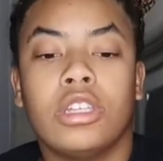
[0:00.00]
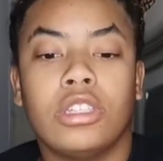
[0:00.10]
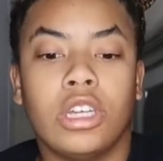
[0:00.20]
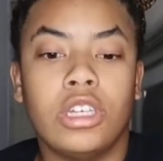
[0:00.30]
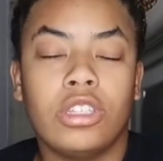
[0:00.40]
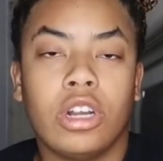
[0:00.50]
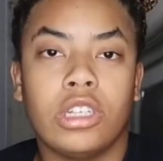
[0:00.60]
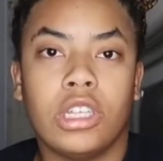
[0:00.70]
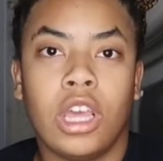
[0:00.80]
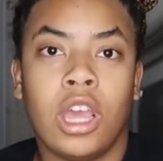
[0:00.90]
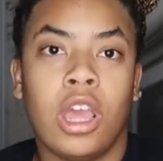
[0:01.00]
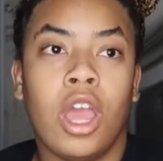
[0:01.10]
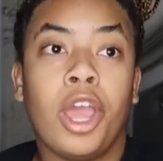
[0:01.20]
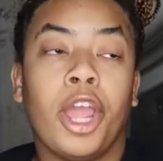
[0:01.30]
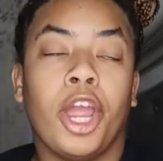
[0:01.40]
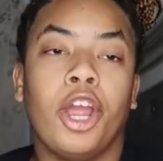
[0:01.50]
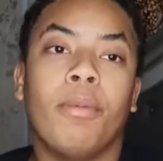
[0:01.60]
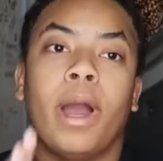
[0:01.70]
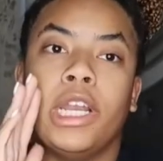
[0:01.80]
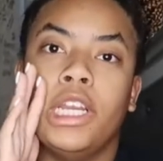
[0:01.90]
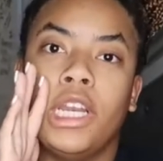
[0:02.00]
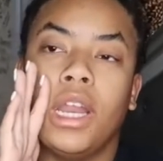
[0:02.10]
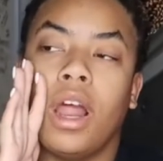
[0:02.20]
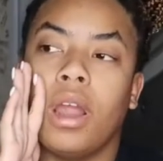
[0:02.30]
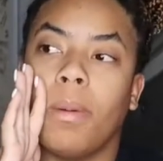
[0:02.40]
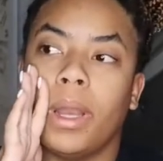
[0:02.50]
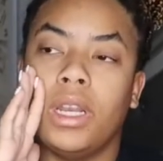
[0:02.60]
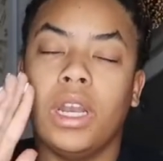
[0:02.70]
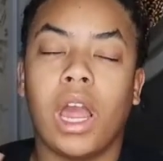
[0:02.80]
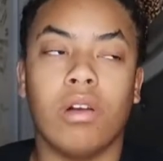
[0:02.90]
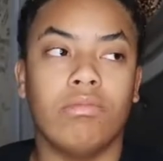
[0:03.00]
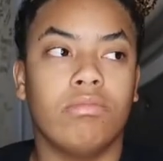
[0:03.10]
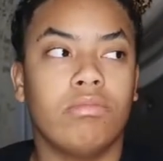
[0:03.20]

So he starts saying, everybody need to get out, everybody need to get out.